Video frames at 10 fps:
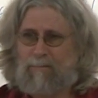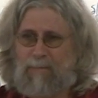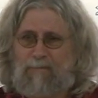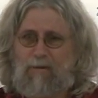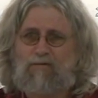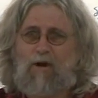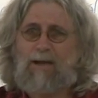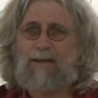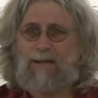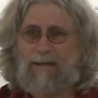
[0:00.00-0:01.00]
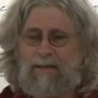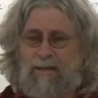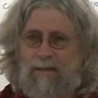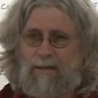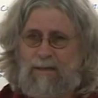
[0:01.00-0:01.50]
But if we're trying to
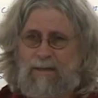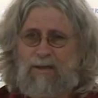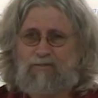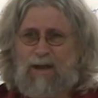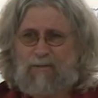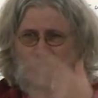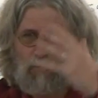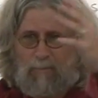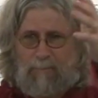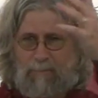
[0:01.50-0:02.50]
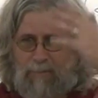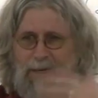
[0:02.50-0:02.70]
transform